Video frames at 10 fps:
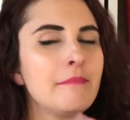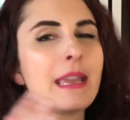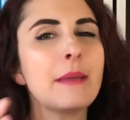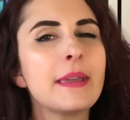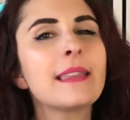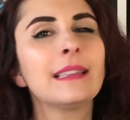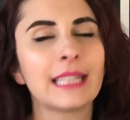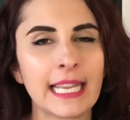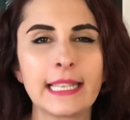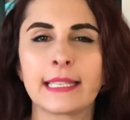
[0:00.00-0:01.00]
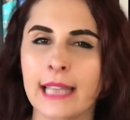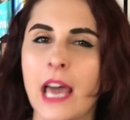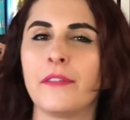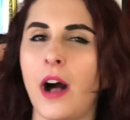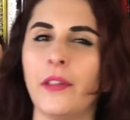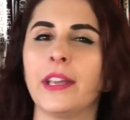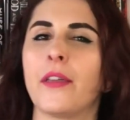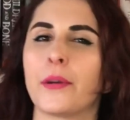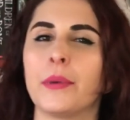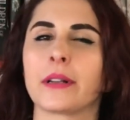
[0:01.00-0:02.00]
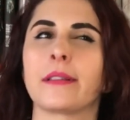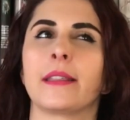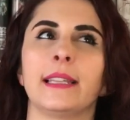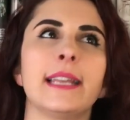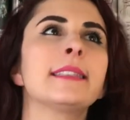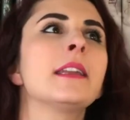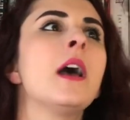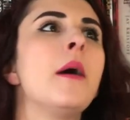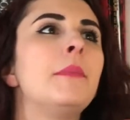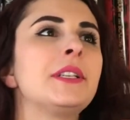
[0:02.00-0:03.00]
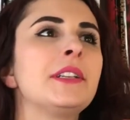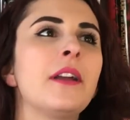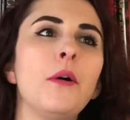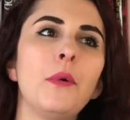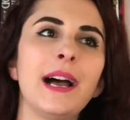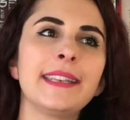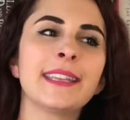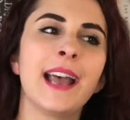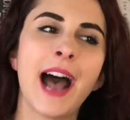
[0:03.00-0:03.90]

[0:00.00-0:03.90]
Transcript: maybe the least out of all the other books on the list, but you know what?